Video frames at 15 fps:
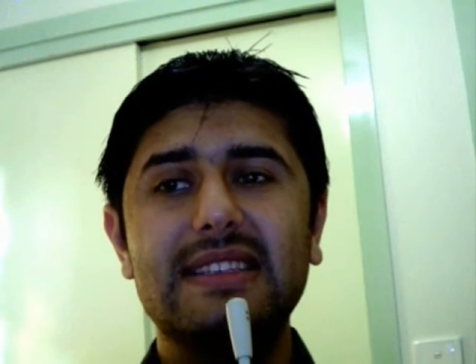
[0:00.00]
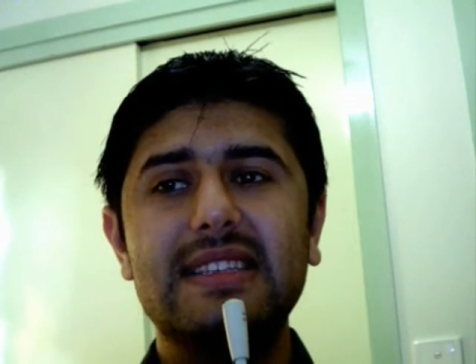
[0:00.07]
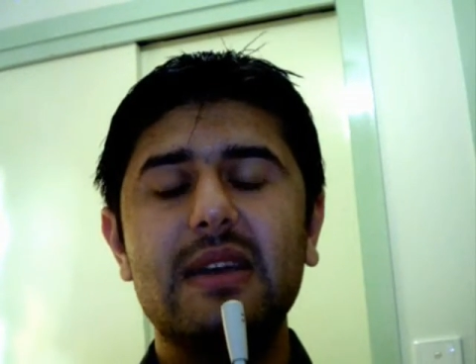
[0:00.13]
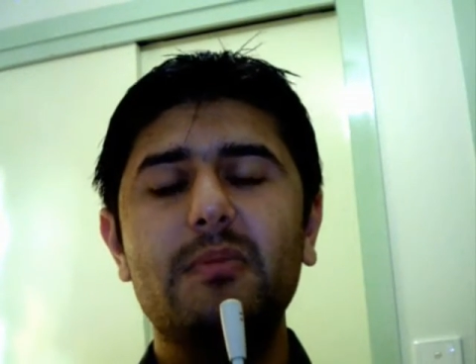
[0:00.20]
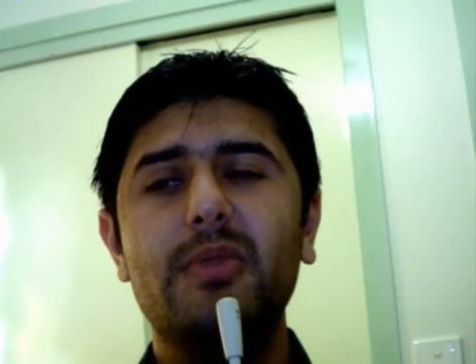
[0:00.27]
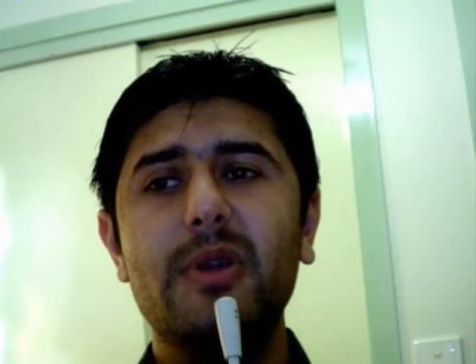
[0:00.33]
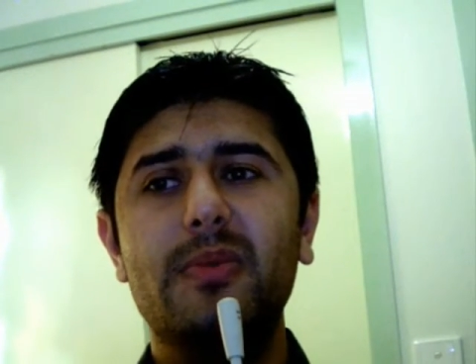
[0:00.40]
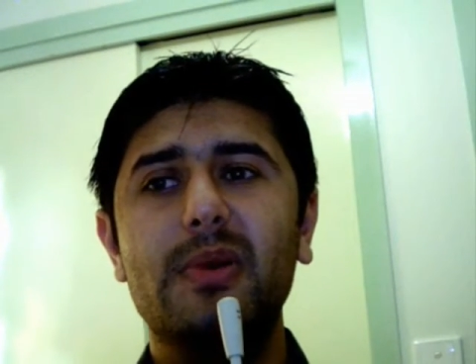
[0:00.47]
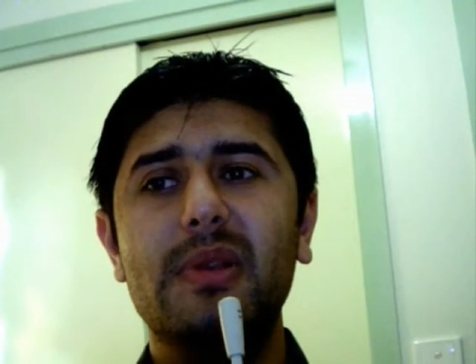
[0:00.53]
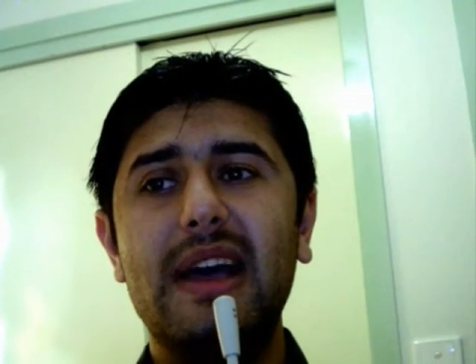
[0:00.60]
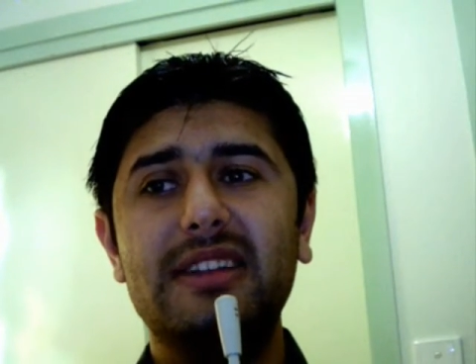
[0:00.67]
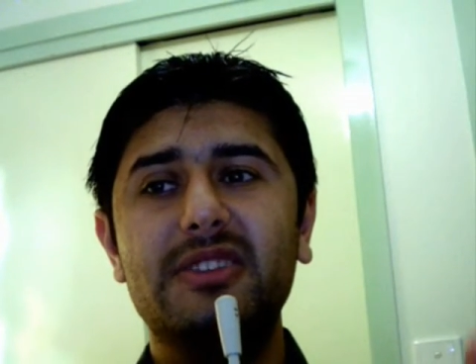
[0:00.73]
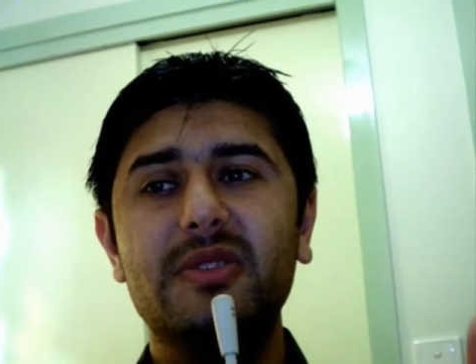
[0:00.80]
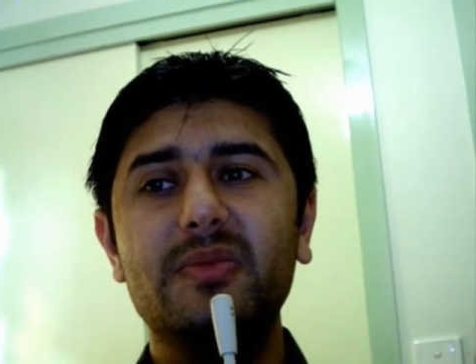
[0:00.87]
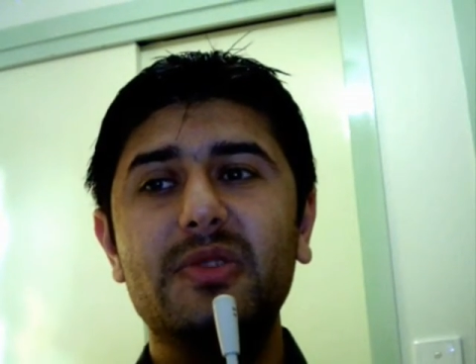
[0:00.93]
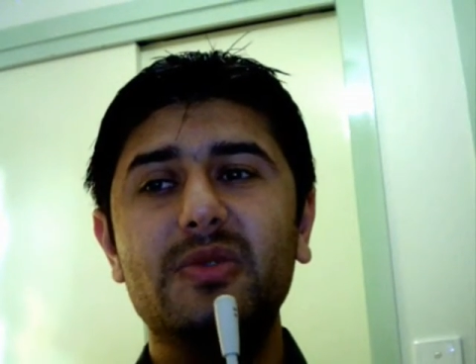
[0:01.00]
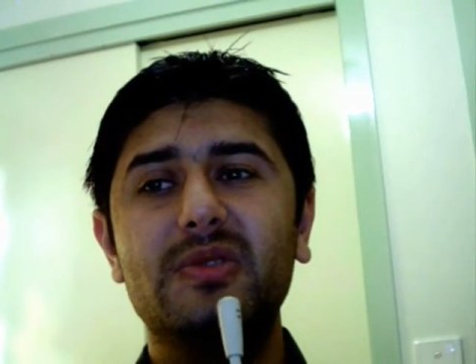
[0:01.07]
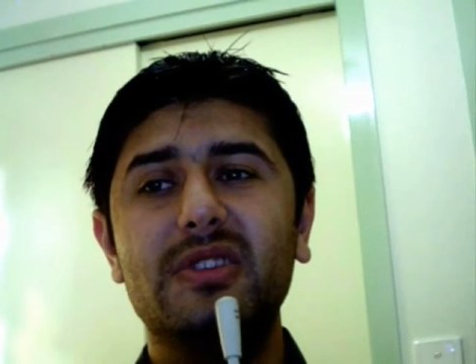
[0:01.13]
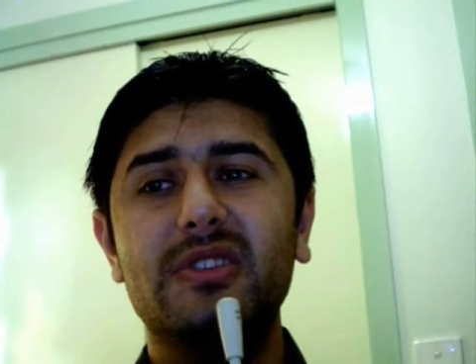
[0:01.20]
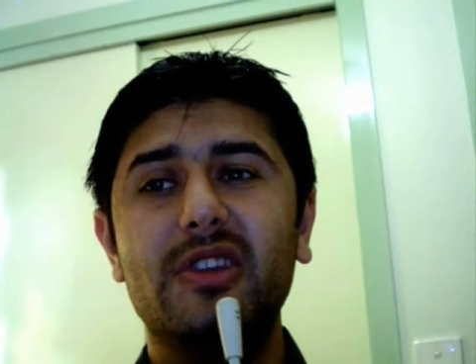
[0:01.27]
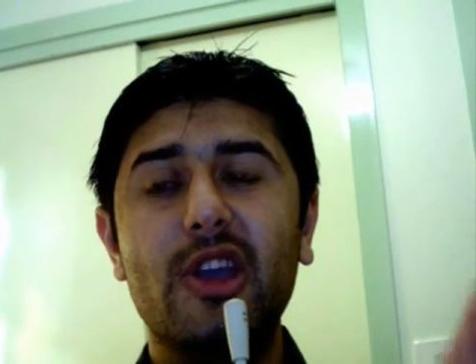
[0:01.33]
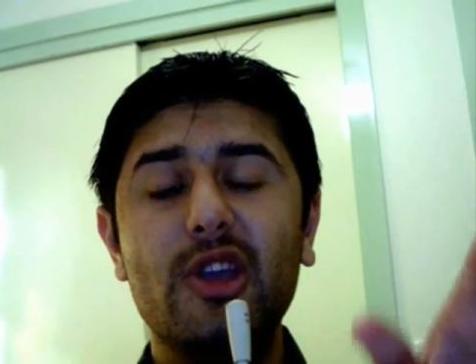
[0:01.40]
and some people
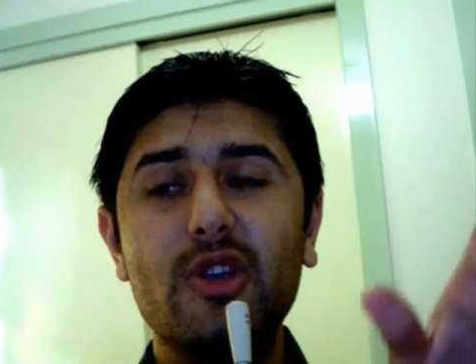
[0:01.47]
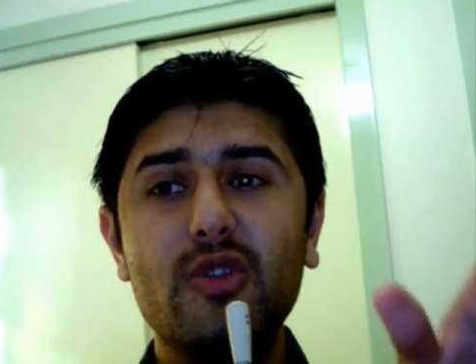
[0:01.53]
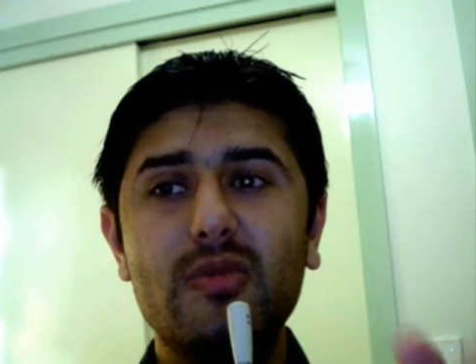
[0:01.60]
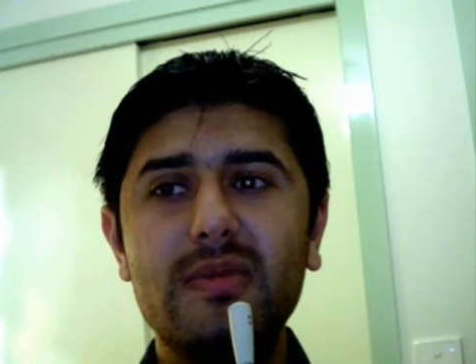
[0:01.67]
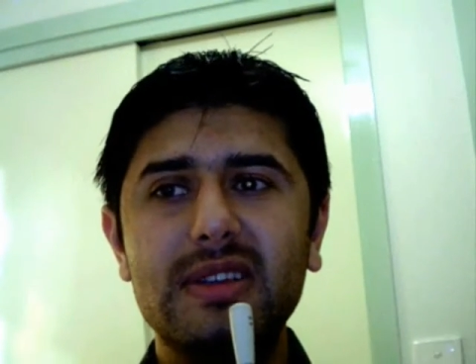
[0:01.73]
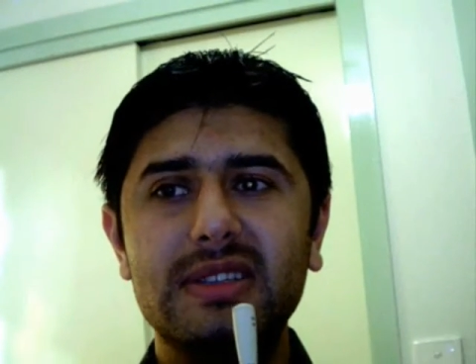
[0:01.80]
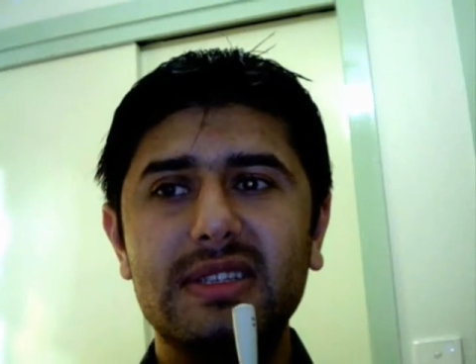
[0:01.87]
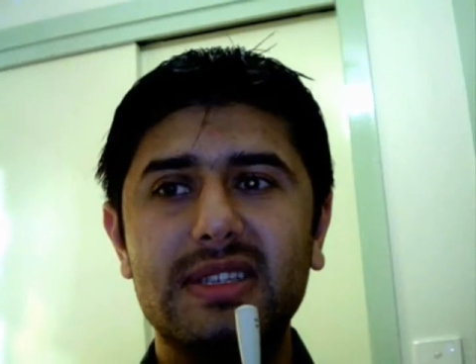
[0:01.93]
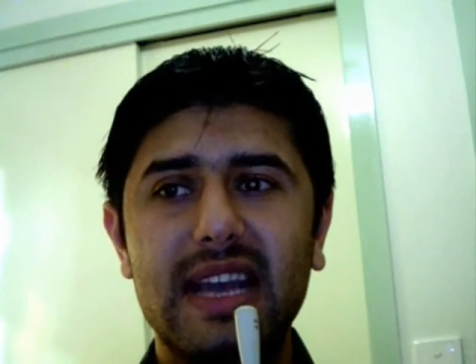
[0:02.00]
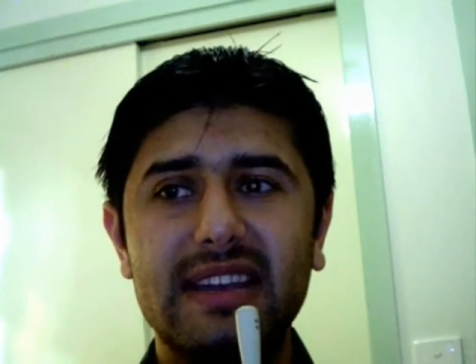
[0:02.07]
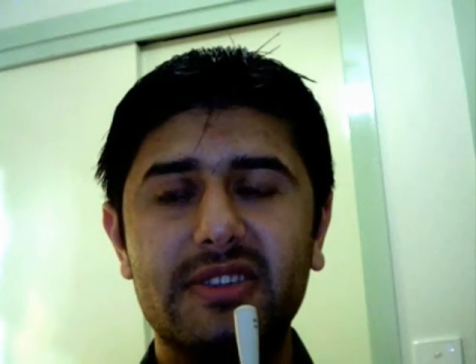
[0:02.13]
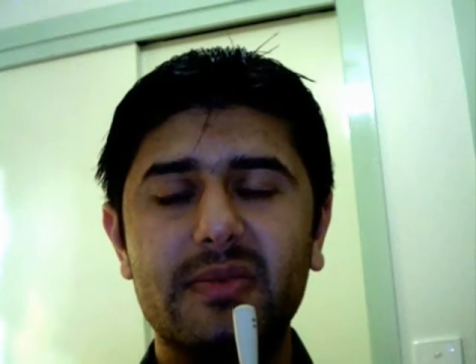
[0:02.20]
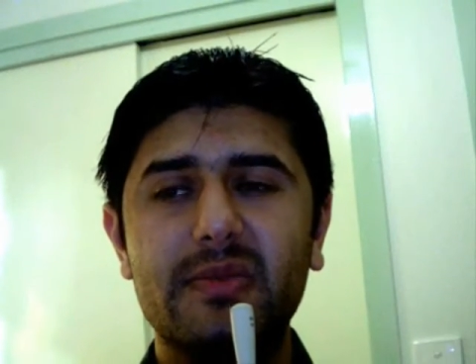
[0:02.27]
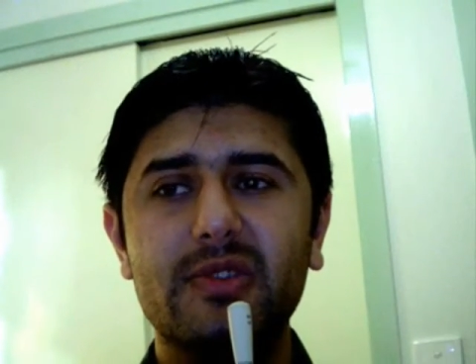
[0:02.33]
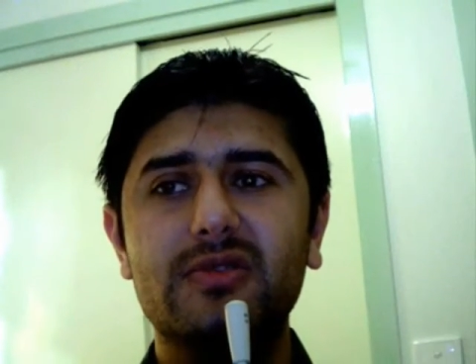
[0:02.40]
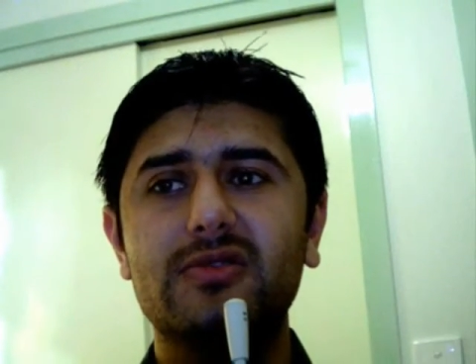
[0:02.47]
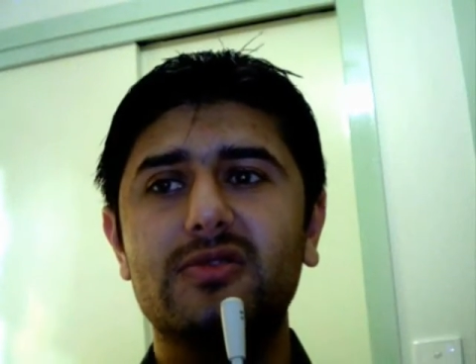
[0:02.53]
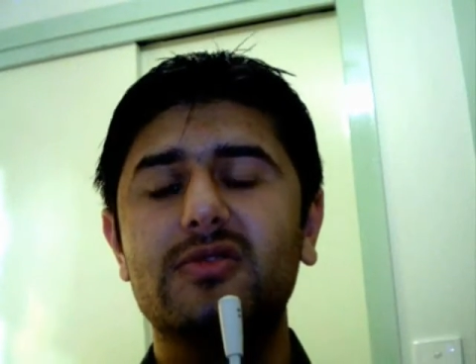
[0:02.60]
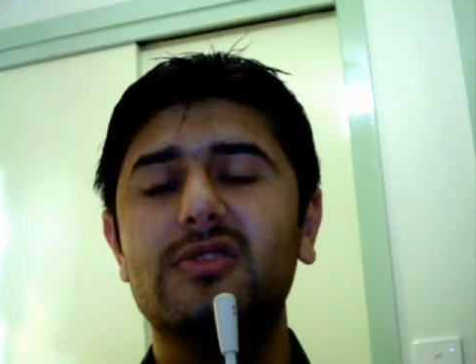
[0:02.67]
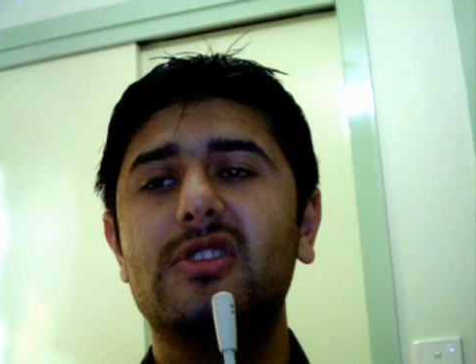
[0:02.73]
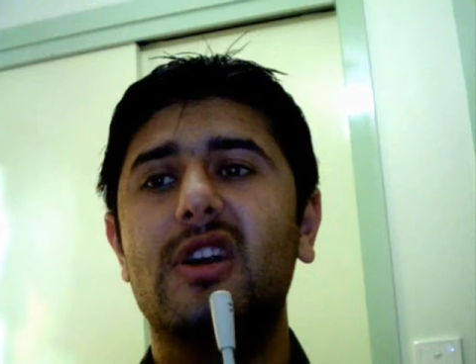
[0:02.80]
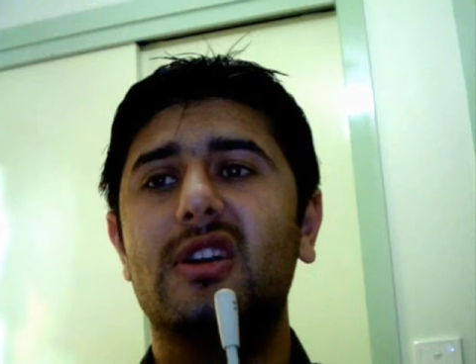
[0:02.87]
attributed humans'
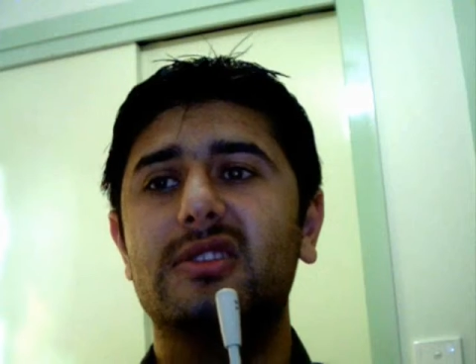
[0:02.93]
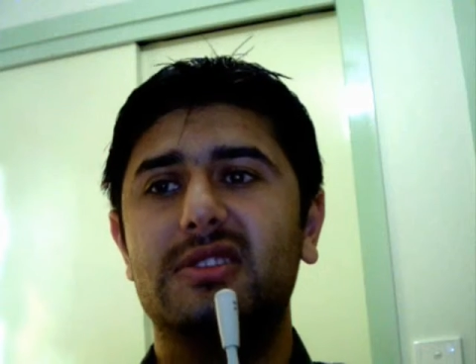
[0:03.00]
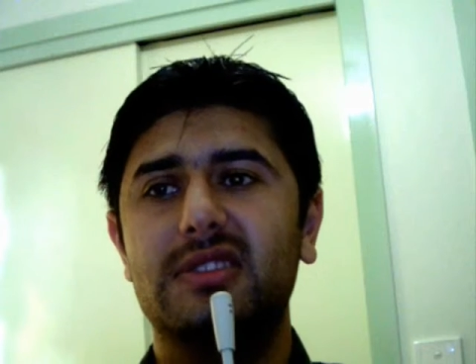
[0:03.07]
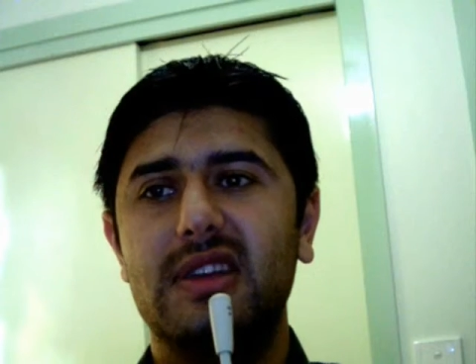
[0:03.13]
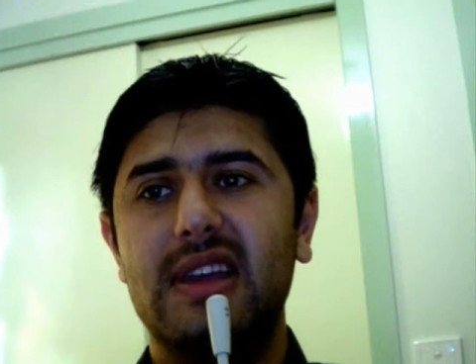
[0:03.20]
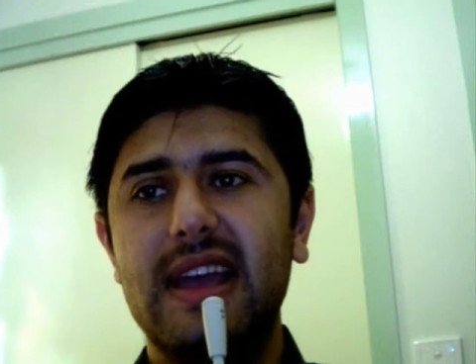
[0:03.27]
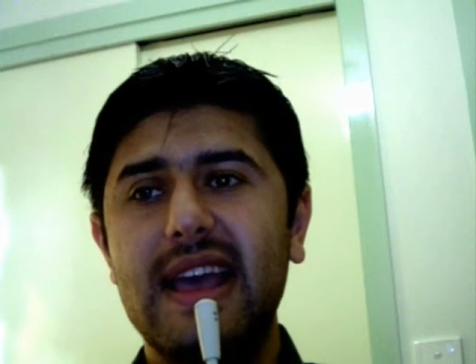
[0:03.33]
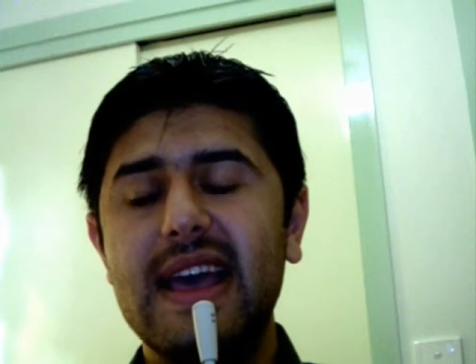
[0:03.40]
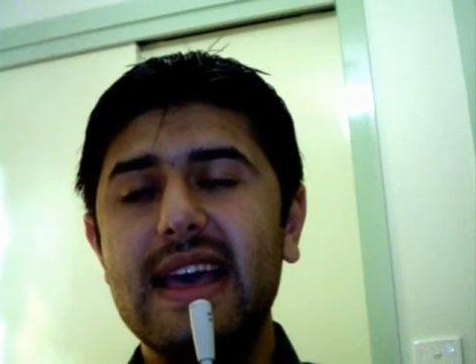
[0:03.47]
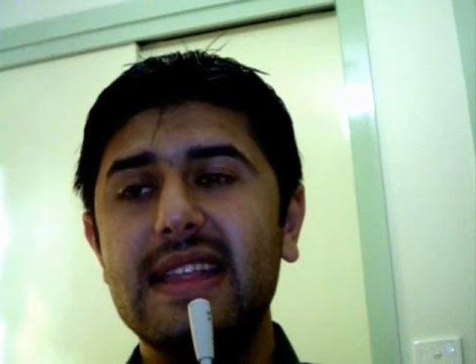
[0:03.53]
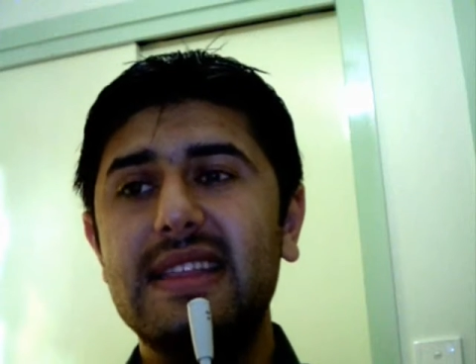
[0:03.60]
attributes to God's.